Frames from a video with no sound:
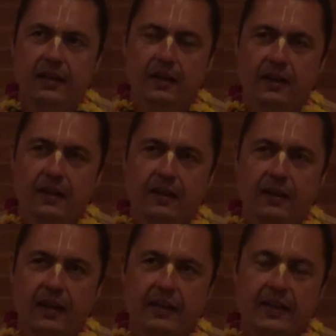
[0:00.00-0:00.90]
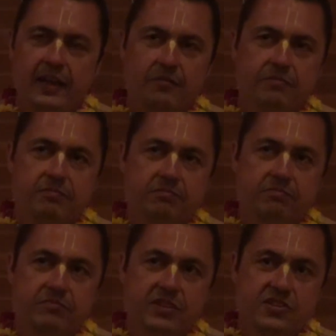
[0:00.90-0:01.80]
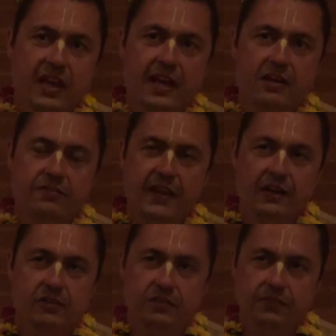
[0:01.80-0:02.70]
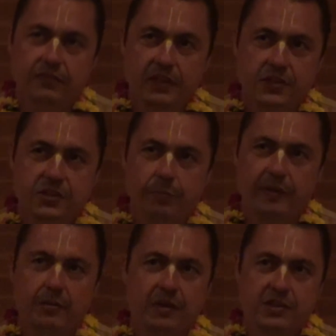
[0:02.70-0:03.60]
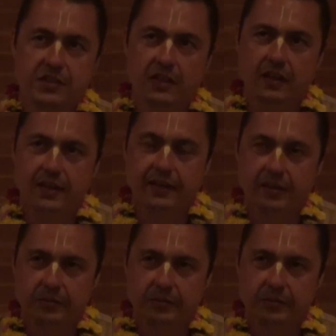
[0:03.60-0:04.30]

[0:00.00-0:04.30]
And the desired effect of Krishna Prema is not there.